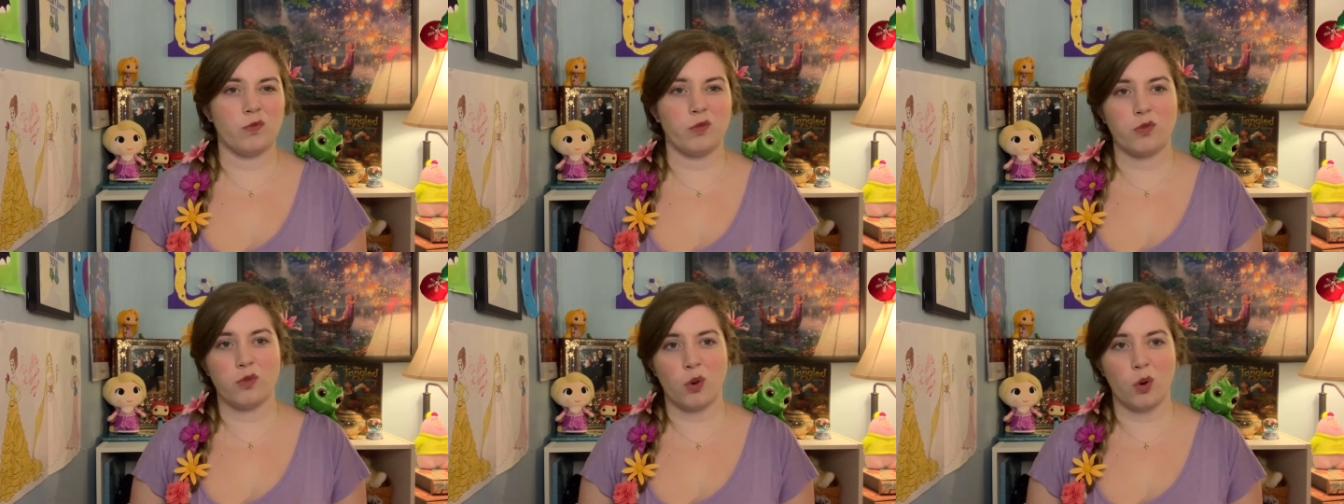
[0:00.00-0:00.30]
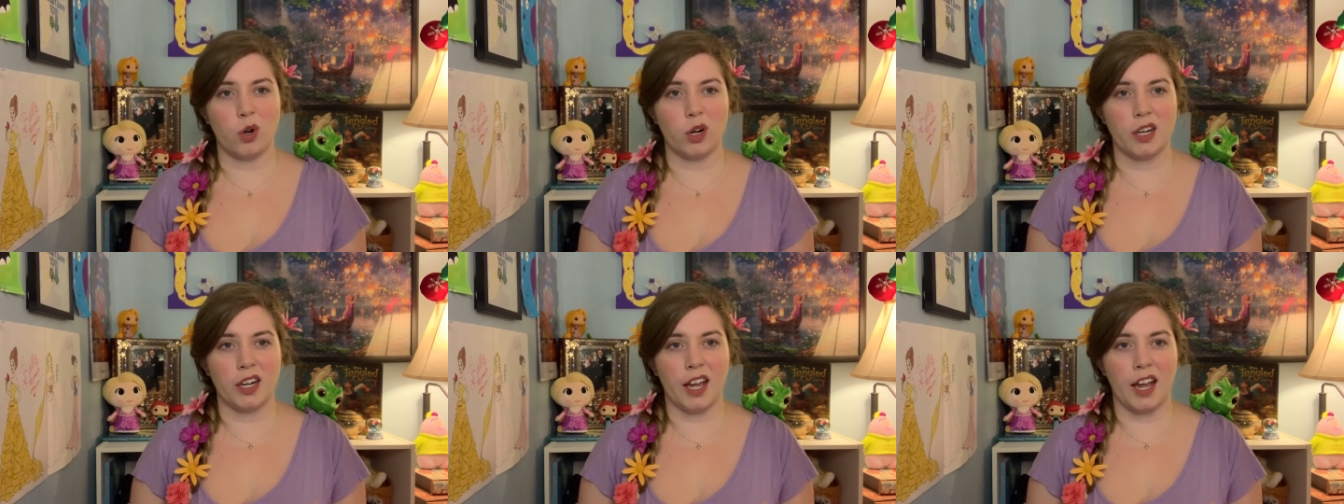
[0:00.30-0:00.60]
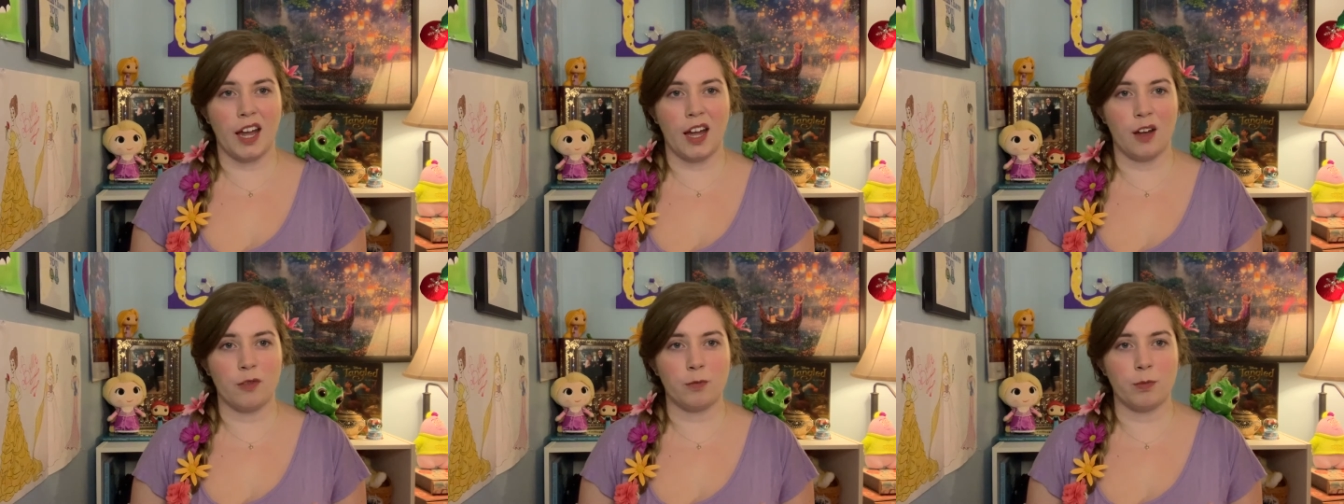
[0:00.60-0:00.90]
four and a
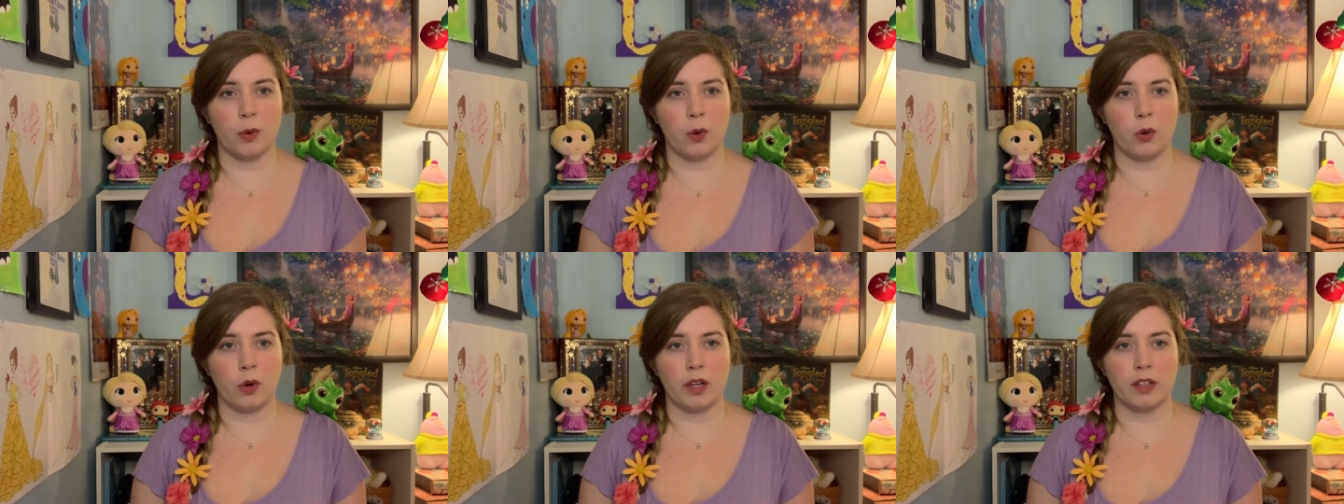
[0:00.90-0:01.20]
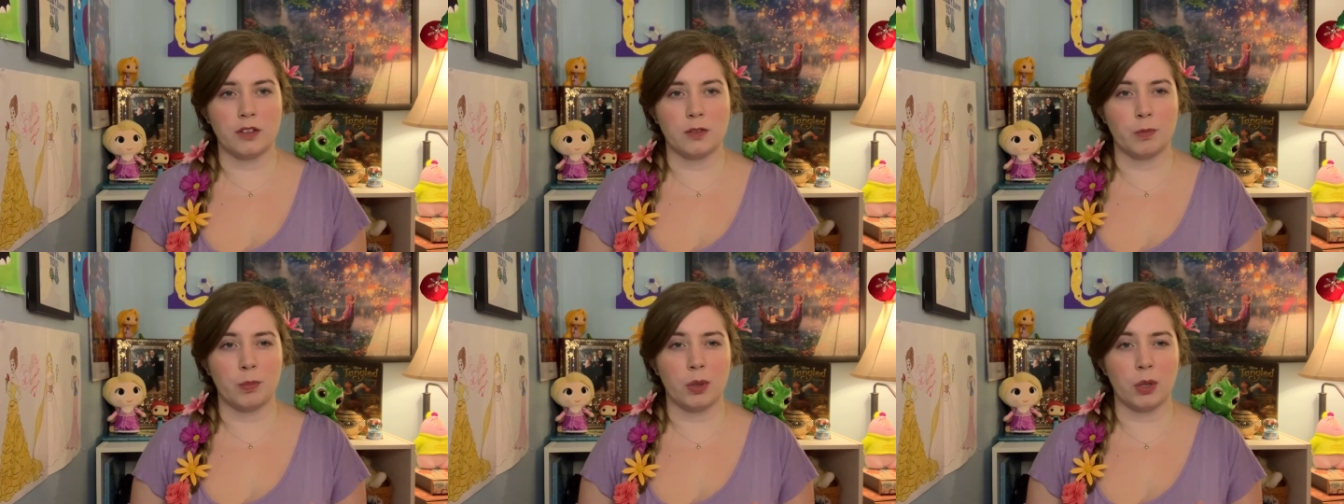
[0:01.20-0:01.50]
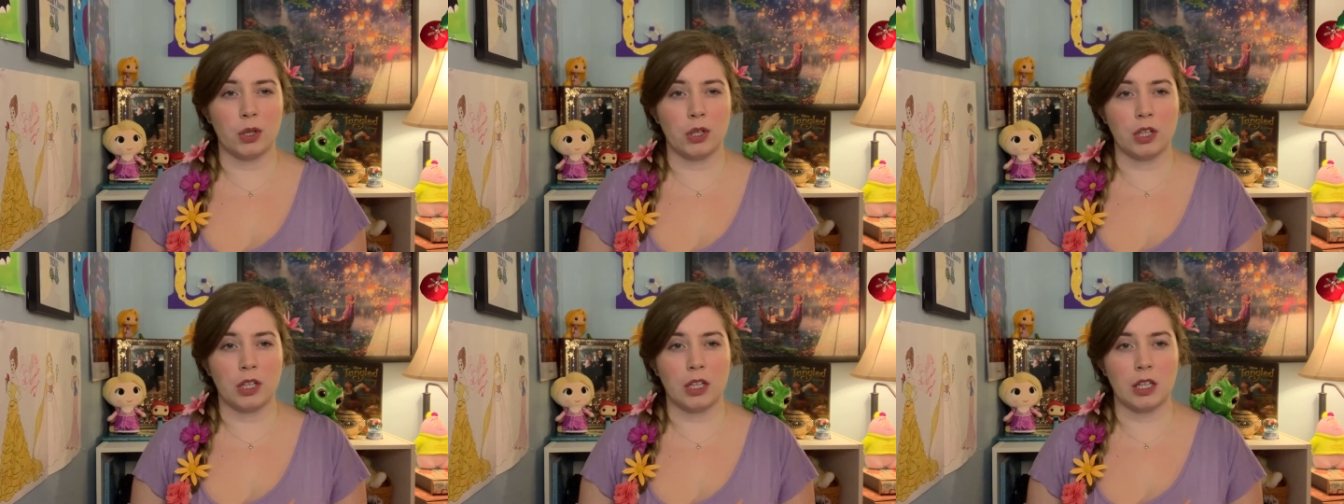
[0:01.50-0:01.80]
half points
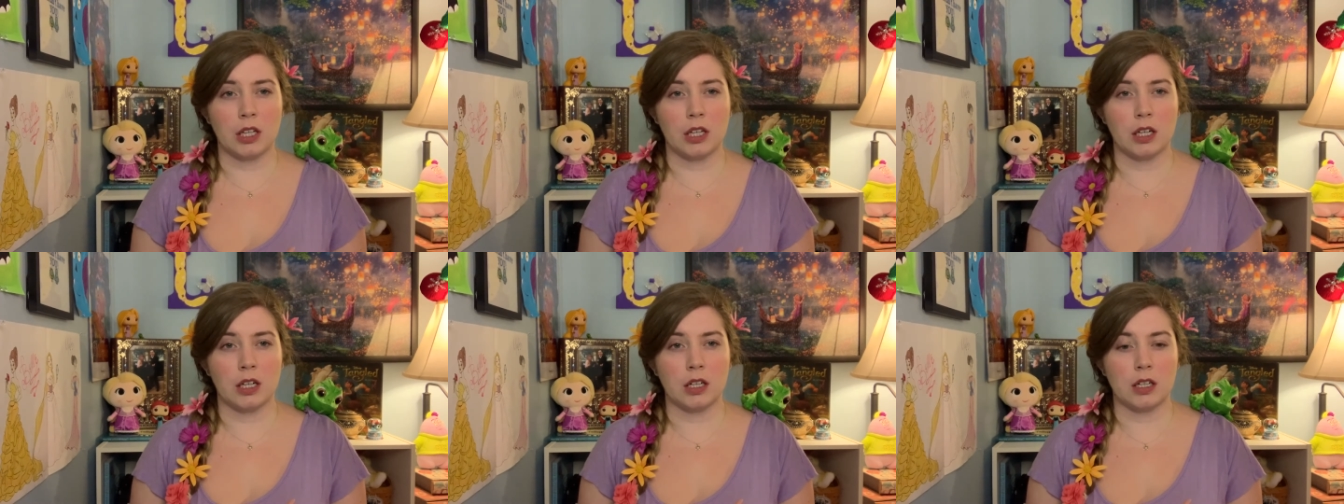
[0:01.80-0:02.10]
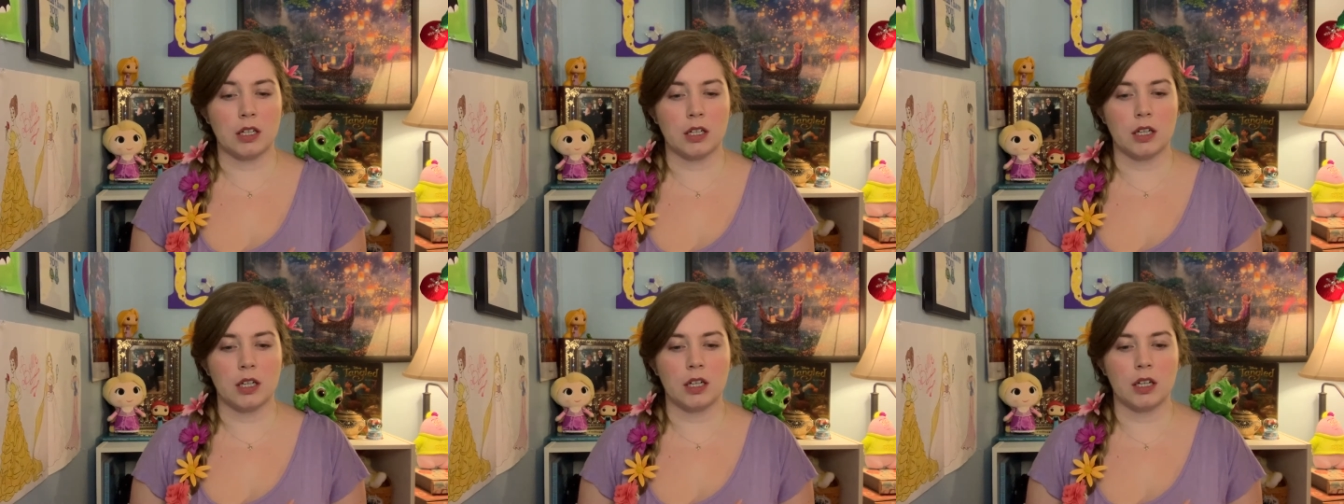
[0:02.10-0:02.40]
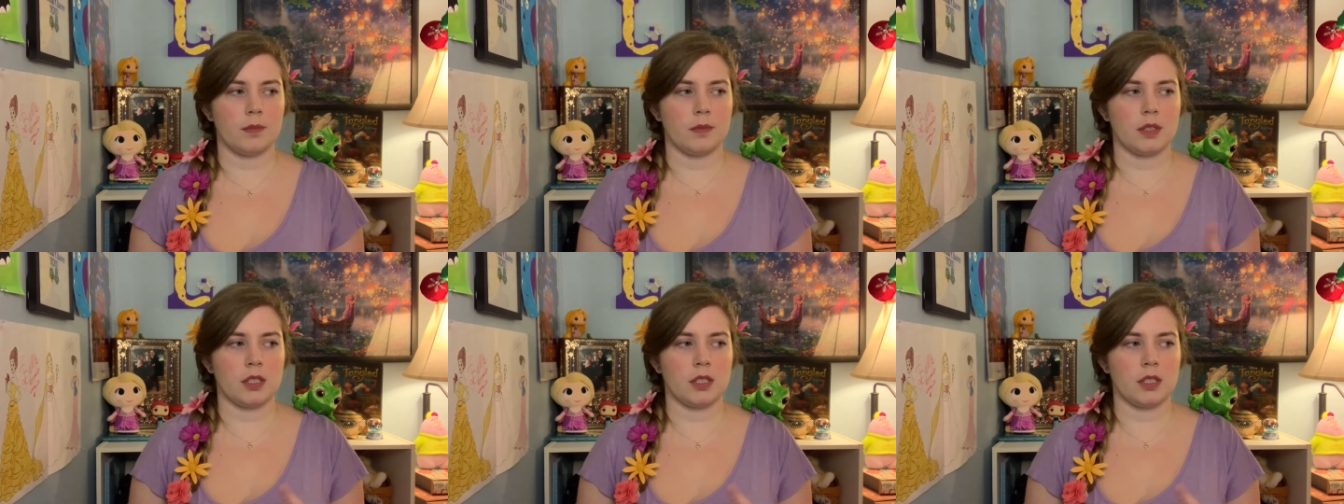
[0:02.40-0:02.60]
per year